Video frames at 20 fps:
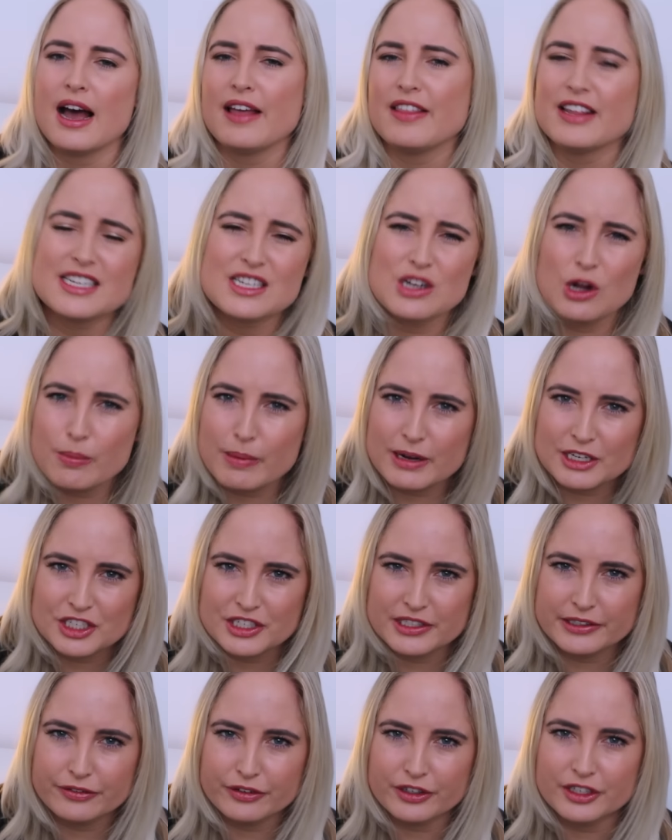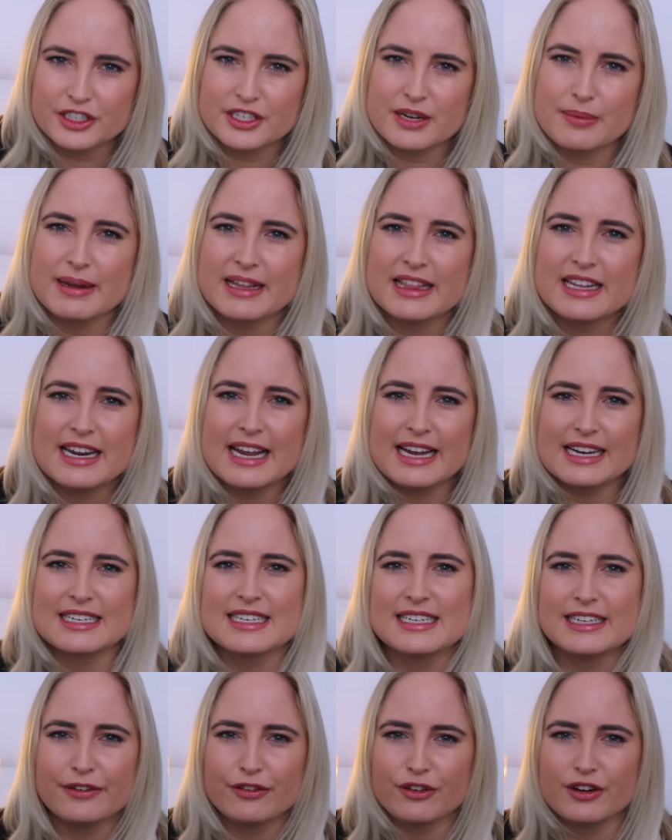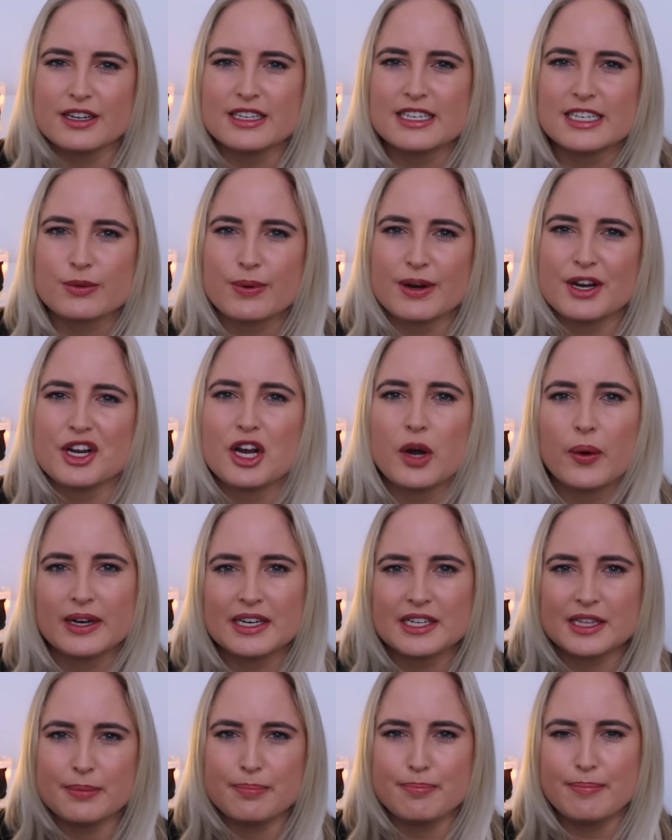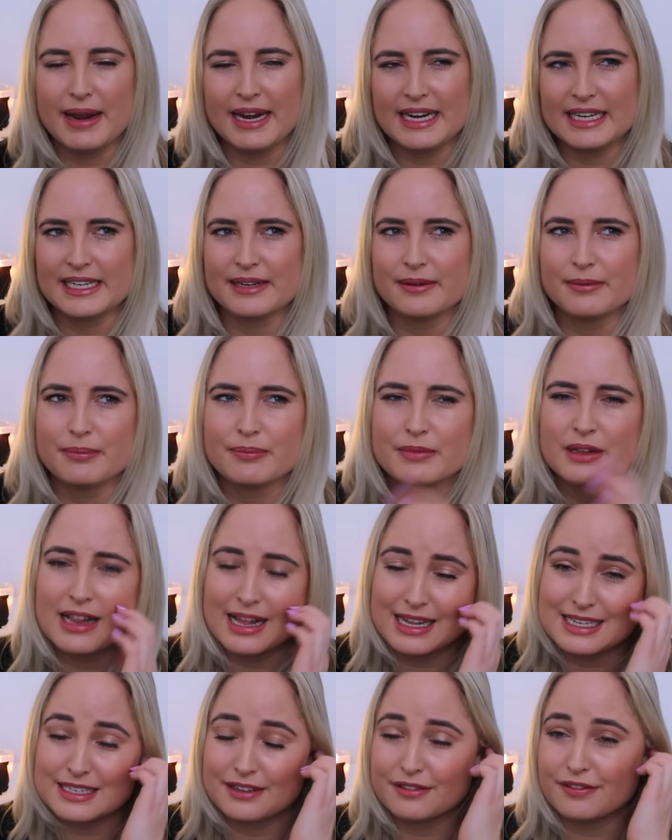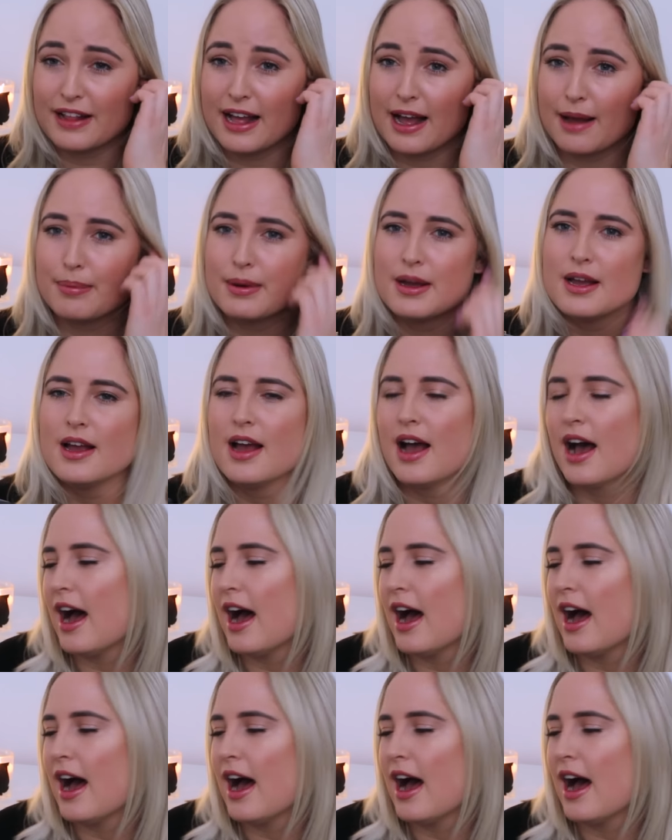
there's not much difference. I mean, the next difference is when you go into the medium classic flap.